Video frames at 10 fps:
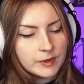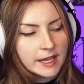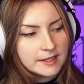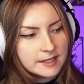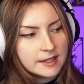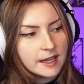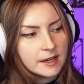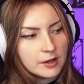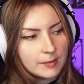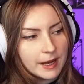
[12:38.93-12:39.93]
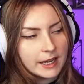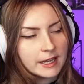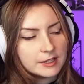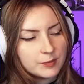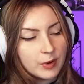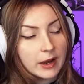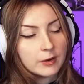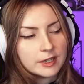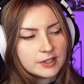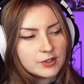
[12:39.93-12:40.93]
I see that Hermione has her
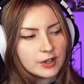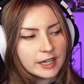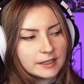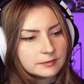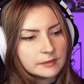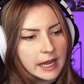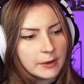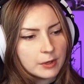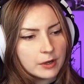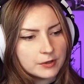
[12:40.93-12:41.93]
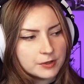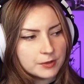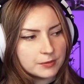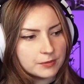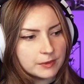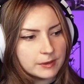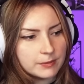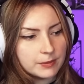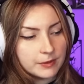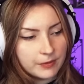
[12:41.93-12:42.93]
priorities straight. I would also
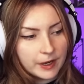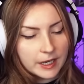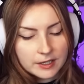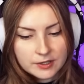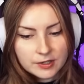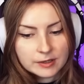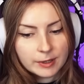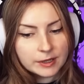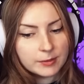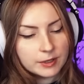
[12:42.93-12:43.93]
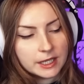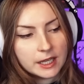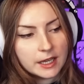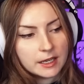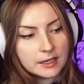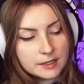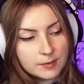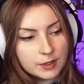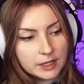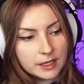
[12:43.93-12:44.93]
be very concerned about the birthday cake and his
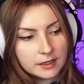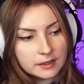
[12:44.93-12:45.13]
birthday.